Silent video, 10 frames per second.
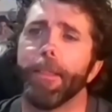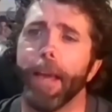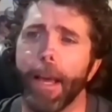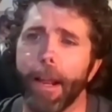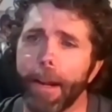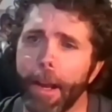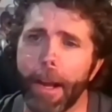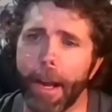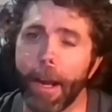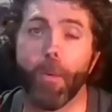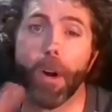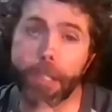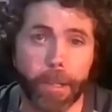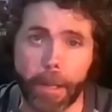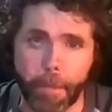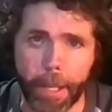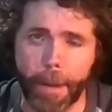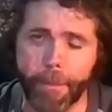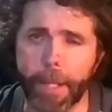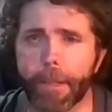that I wasn't going to be
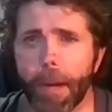that victim.